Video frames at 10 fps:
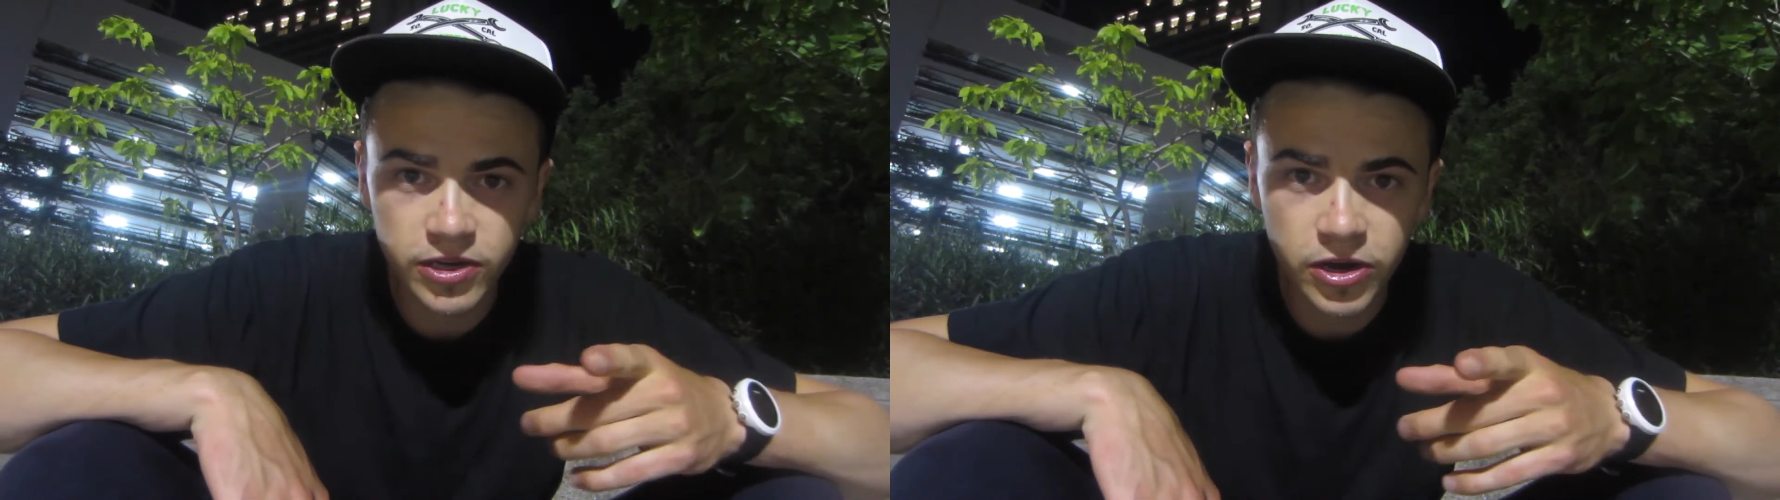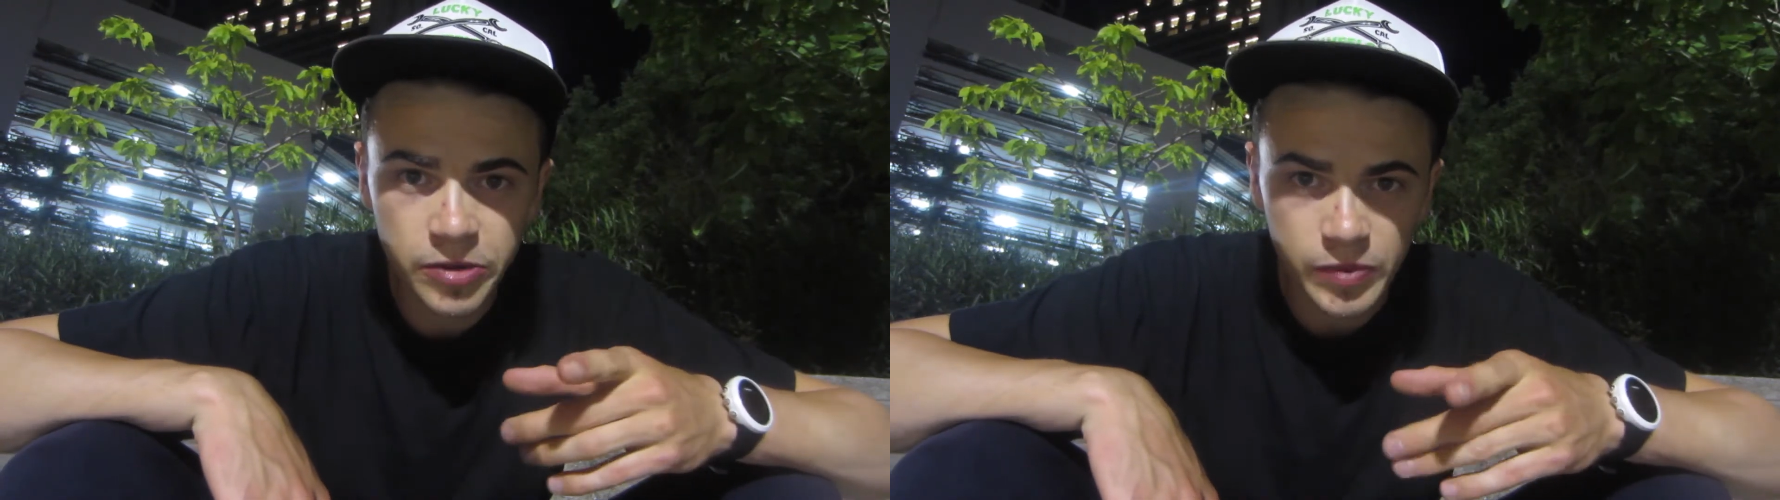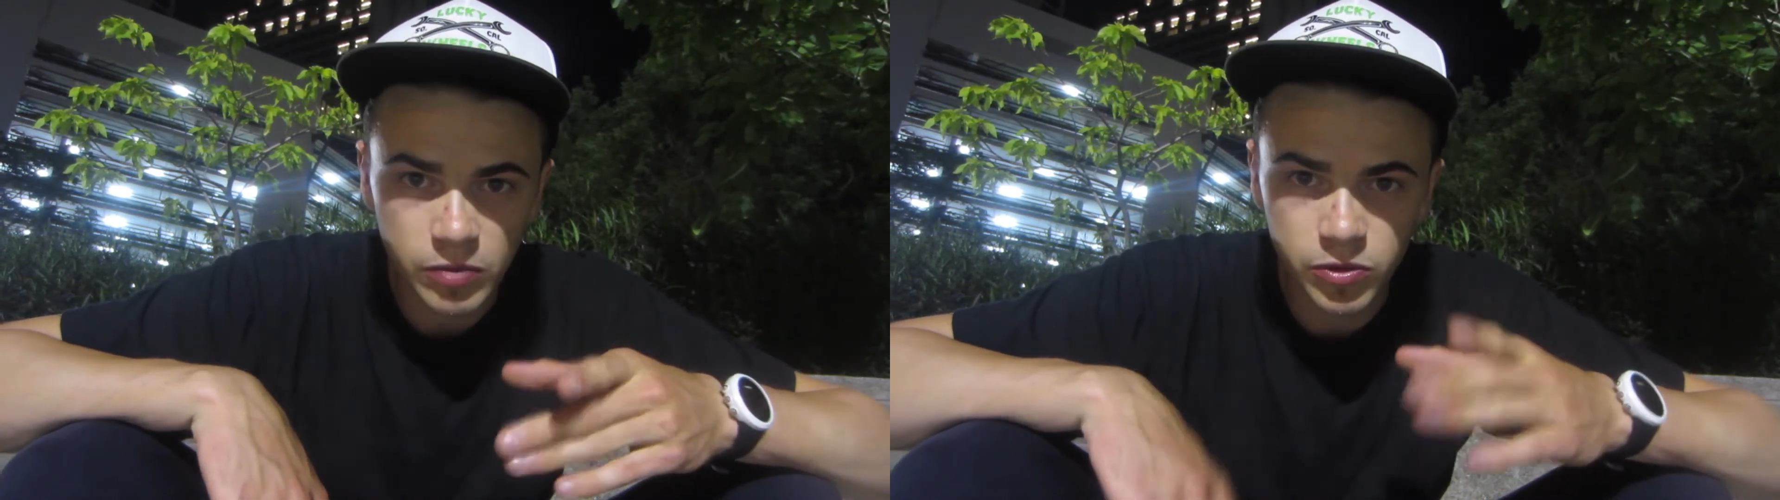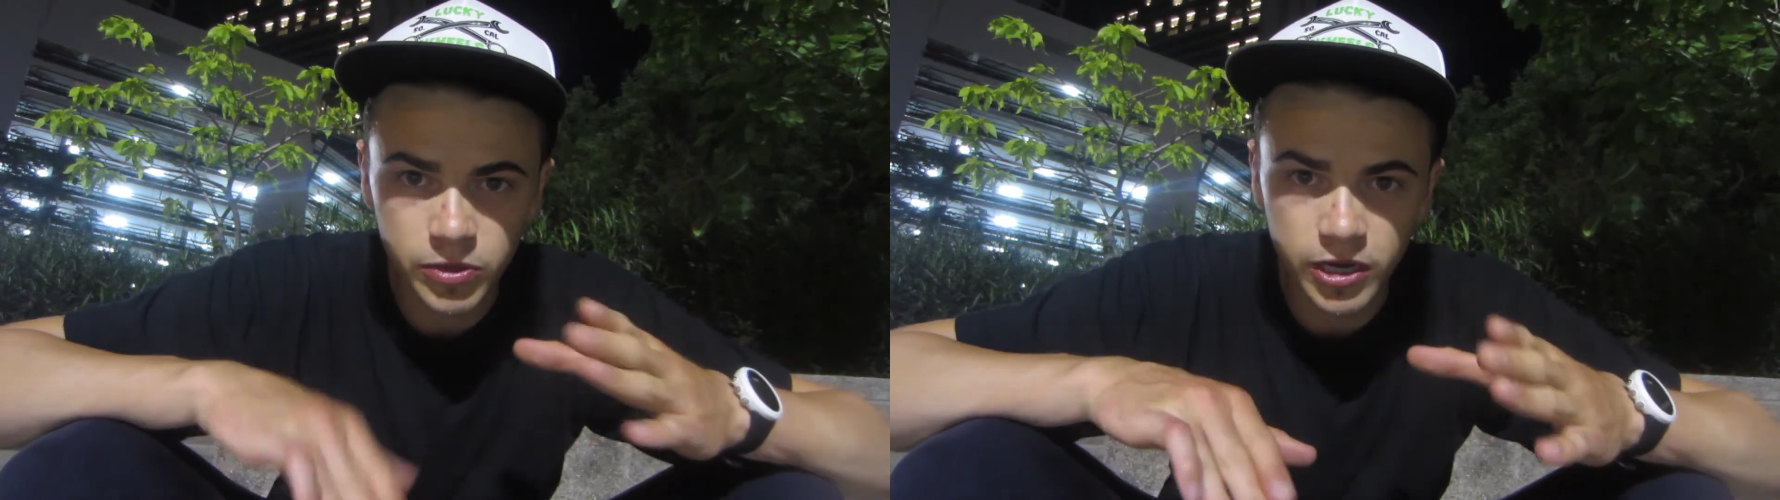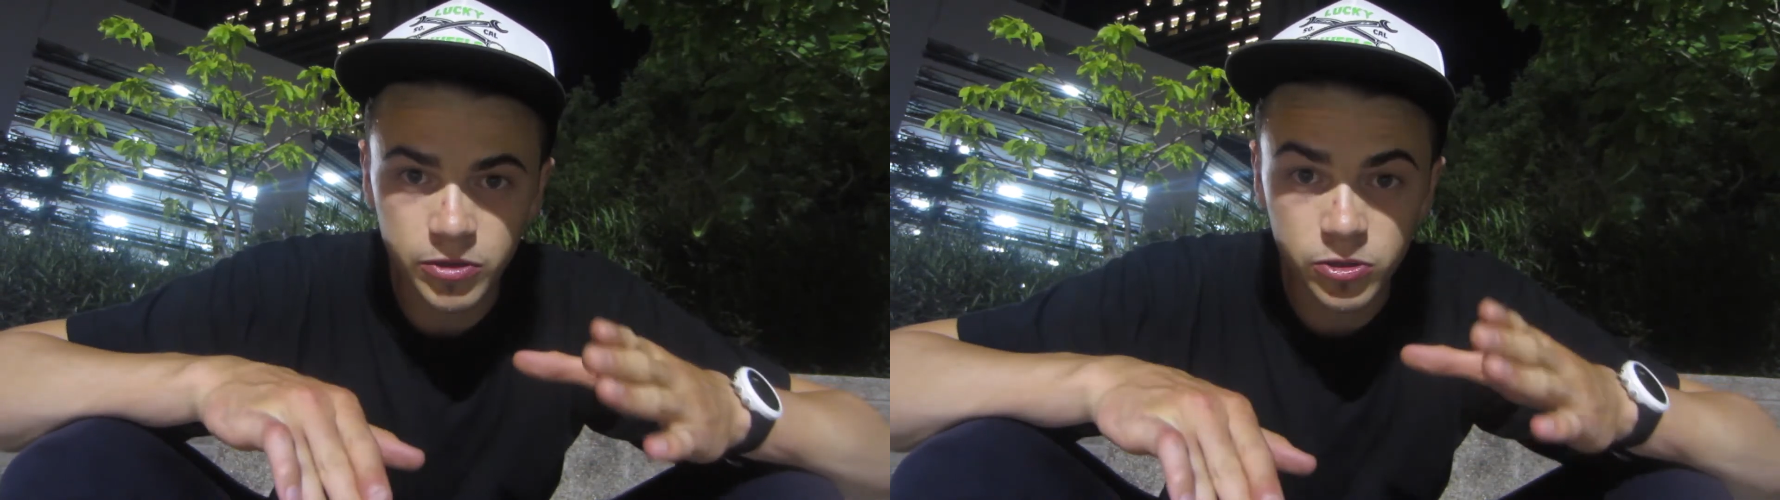I'm probably
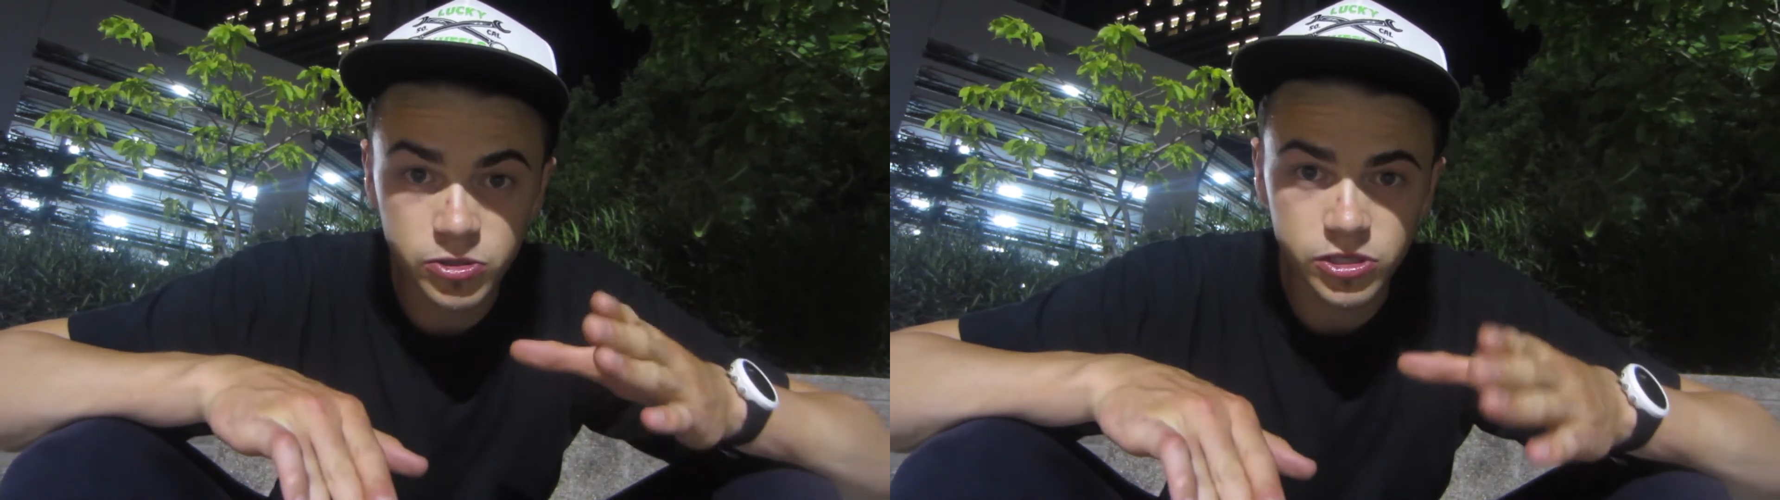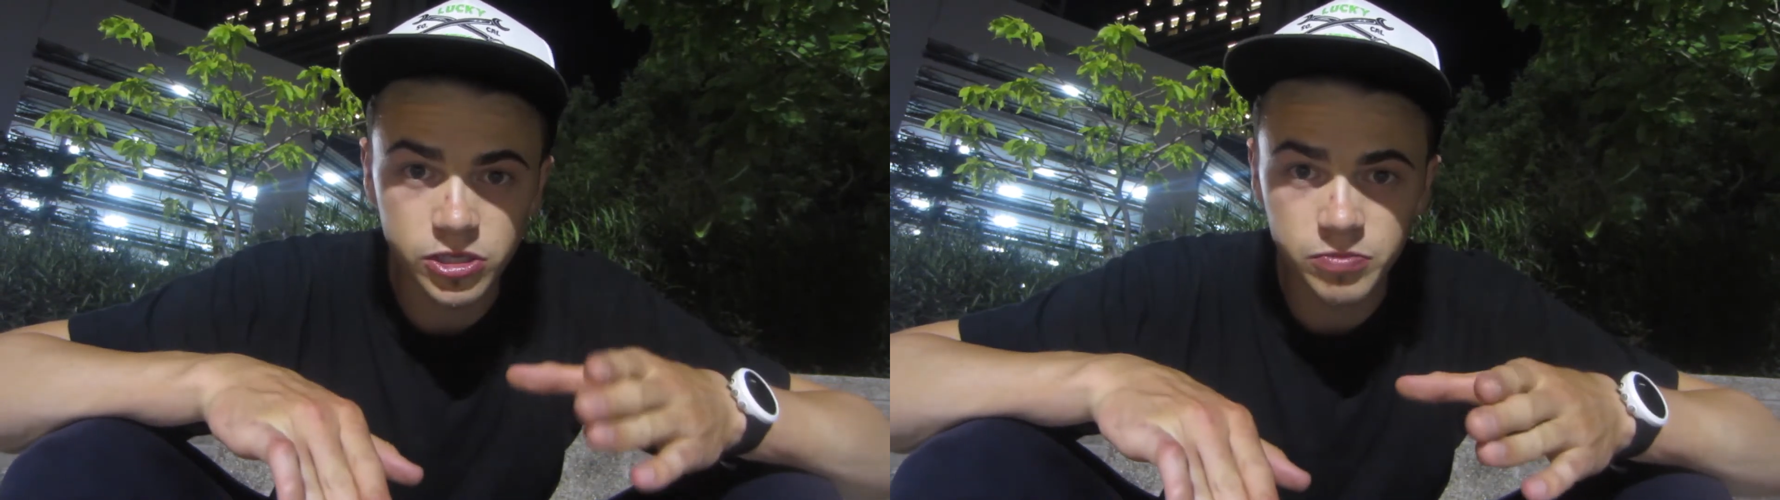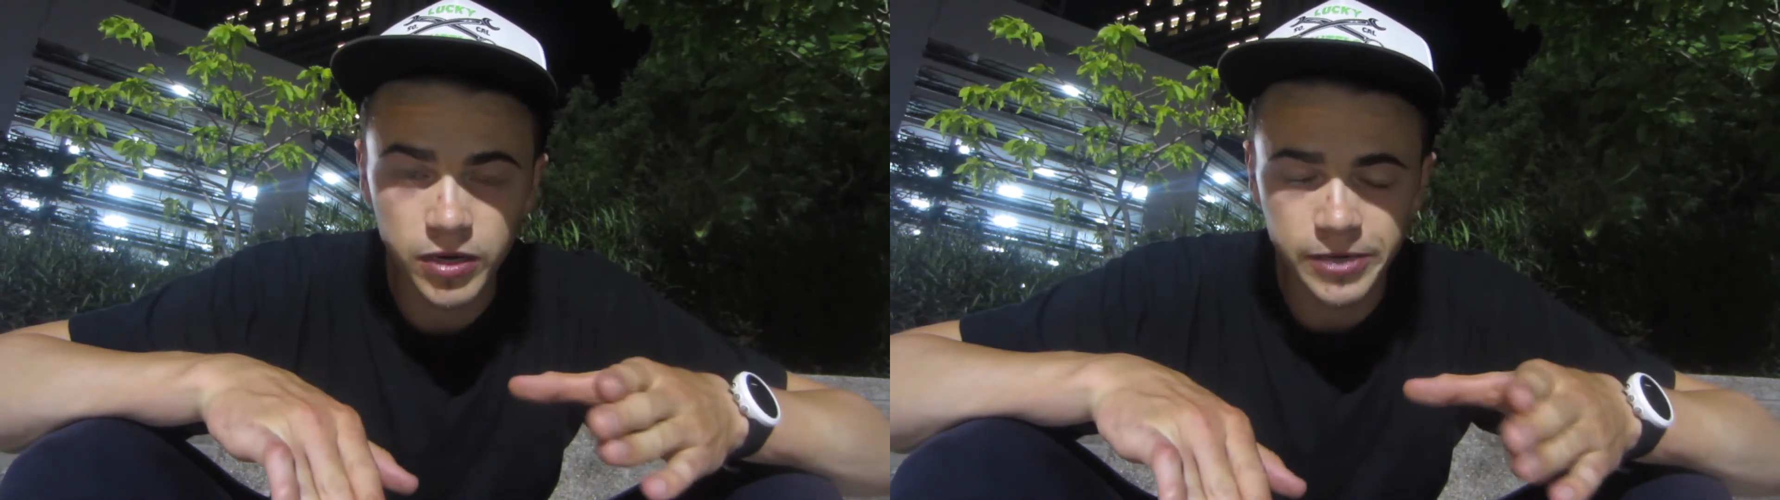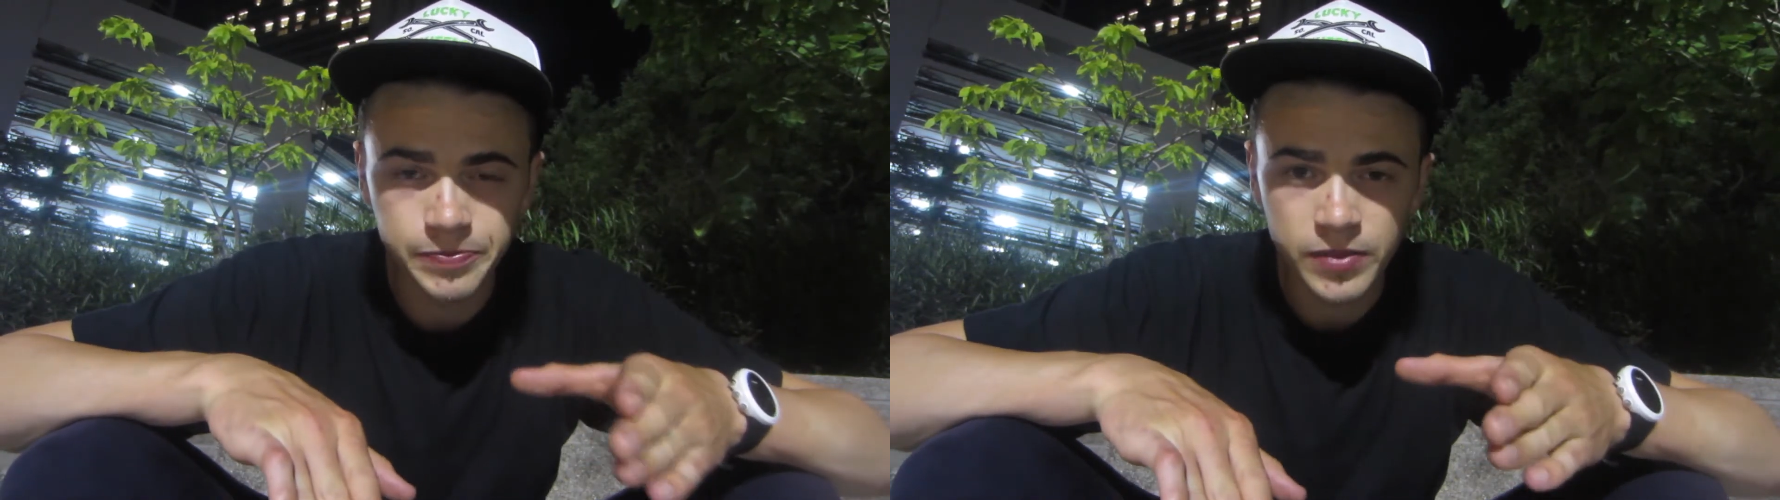gonna be useless, but